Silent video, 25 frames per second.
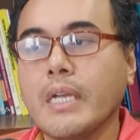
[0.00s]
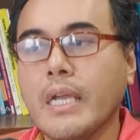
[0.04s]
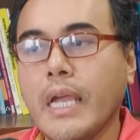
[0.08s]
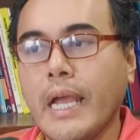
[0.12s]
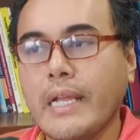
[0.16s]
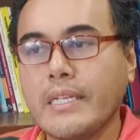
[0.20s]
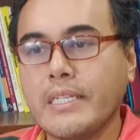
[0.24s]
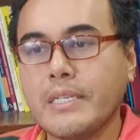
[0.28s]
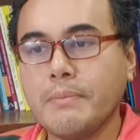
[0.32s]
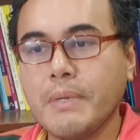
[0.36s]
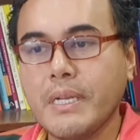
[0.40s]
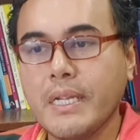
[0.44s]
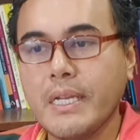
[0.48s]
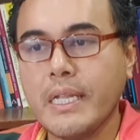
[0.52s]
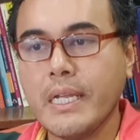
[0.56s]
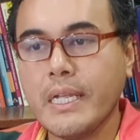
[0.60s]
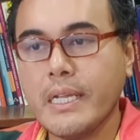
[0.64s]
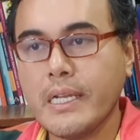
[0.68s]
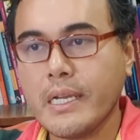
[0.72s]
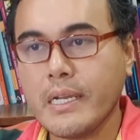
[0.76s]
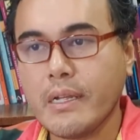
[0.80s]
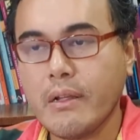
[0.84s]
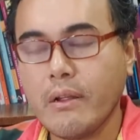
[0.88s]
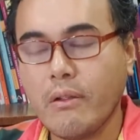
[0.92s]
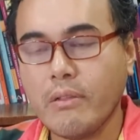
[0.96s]
And similarly,
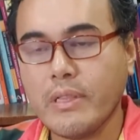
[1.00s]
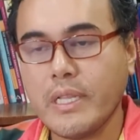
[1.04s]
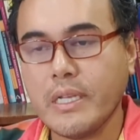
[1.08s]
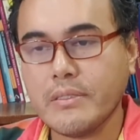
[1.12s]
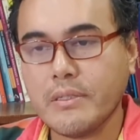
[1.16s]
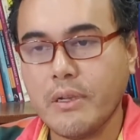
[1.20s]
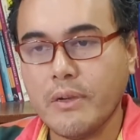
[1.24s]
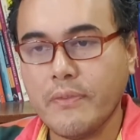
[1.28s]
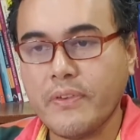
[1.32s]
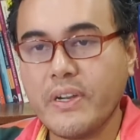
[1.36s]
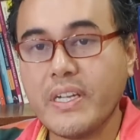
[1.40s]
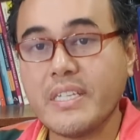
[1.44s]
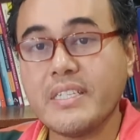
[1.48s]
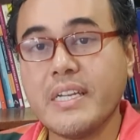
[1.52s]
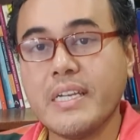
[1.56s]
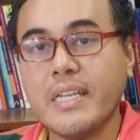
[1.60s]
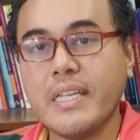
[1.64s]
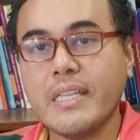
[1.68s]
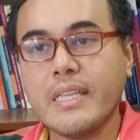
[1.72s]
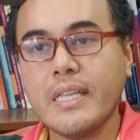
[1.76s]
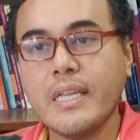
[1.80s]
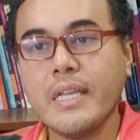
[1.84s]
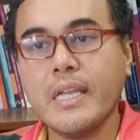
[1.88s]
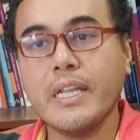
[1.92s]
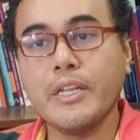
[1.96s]
in the context of
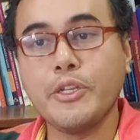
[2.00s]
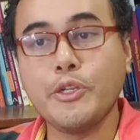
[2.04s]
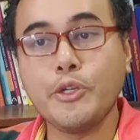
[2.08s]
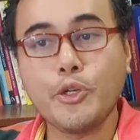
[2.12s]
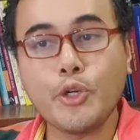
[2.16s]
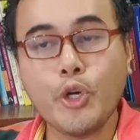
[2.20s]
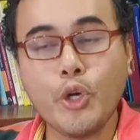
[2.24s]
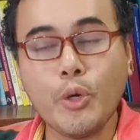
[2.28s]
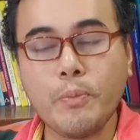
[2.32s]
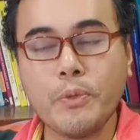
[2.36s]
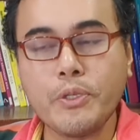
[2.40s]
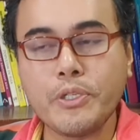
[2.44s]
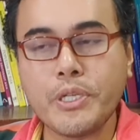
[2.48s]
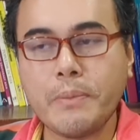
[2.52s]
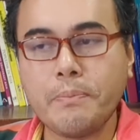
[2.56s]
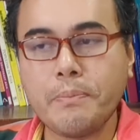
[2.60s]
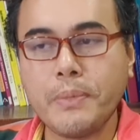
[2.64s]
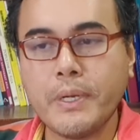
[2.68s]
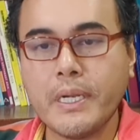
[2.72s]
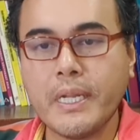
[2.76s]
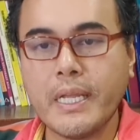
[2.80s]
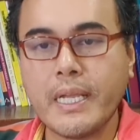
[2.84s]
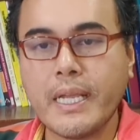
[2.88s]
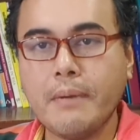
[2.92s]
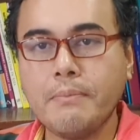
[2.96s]
Christianity in Europe, for
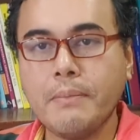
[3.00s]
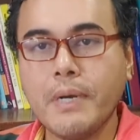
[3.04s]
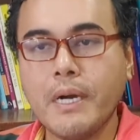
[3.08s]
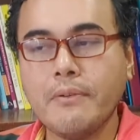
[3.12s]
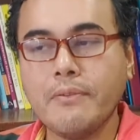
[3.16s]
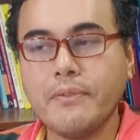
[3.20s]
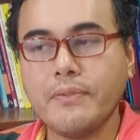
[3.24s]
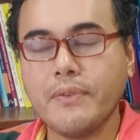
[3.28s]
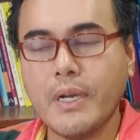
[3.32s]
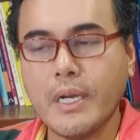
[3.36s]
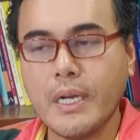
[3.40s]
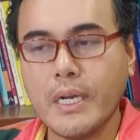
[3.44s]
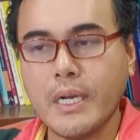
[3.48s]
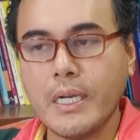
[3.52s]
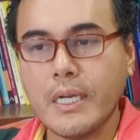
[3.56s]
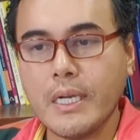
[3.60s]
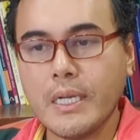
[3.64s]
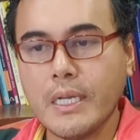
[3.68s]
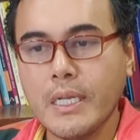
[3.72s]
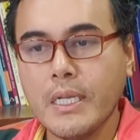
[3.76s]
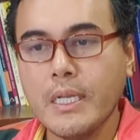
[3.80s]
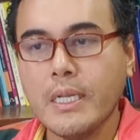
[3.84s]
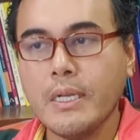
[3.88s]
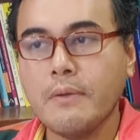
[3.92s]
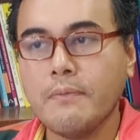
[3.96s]
example, it come up
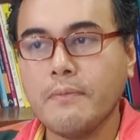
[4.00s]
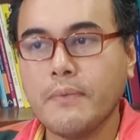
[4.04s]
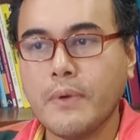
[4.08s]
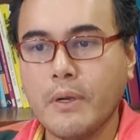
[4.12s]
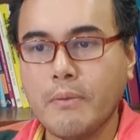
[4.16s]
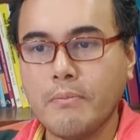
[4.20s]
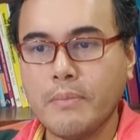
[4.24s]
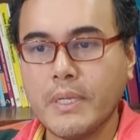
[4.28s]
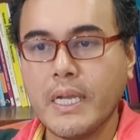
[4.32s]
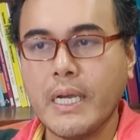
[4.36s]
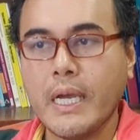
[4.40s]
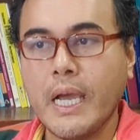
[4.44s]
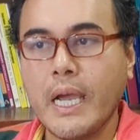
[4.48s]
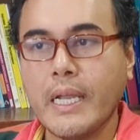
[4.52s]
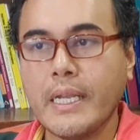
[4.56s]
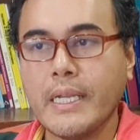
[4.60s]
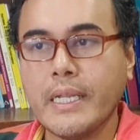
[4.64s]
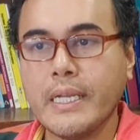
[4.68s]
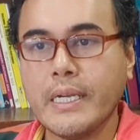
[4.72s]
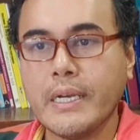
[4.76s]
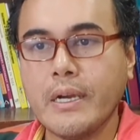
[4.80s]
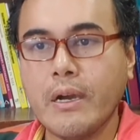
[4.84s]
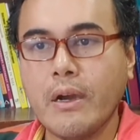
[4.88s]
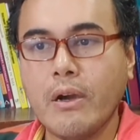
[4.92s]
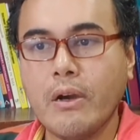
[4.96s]
from the
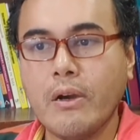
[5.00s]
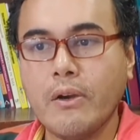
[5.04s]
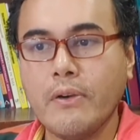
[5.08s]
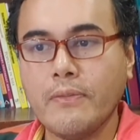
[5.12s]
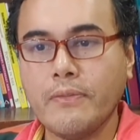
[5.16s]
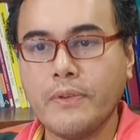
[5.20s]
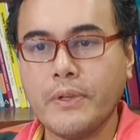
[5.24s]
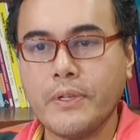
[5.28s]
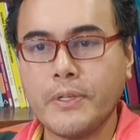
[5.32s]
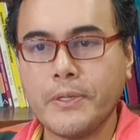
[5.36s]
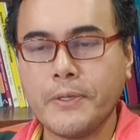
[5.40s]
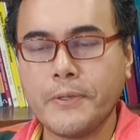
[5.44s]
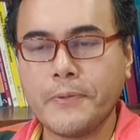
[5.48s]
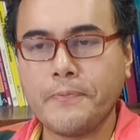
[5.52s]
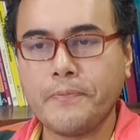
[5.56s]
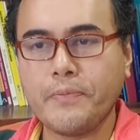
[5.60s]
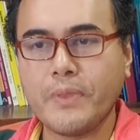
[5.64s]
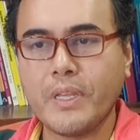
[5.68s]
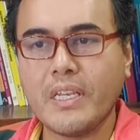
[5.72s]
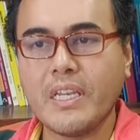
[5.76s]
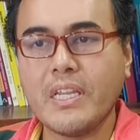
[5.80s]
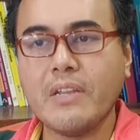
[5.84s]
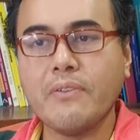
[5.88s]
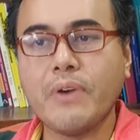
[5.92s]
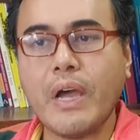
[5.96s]
idea of
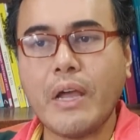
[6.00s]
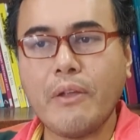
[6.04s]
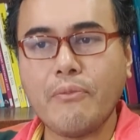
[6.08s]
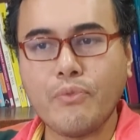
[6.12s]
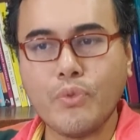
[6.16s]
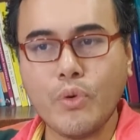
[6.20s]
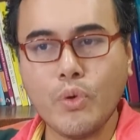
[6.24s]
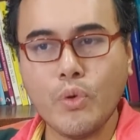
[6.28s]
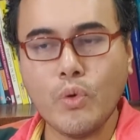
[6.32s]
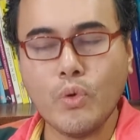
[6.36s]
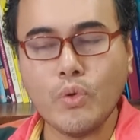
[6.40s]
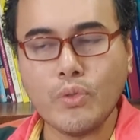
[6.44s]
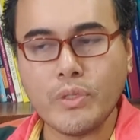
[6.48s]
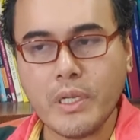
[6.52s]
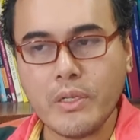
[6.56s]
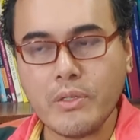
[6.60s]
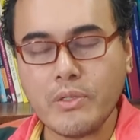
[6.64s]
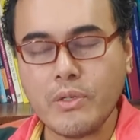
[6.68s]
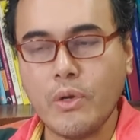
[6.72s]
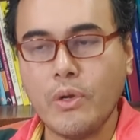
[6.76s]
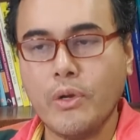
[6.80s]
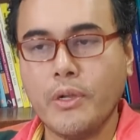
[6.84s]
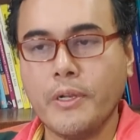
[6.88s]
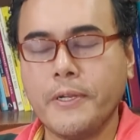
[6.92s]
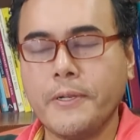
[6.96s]
divine rules and
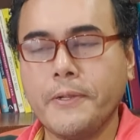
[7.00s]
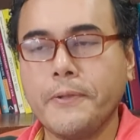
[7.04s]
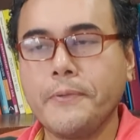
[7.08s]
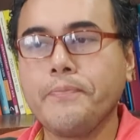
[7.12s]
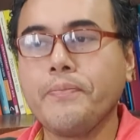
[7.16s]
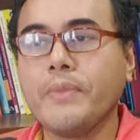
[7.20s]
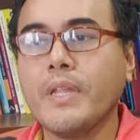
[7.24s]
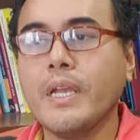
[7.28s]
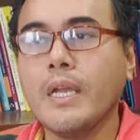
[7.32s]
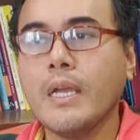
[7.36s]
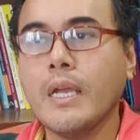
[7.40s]
so on.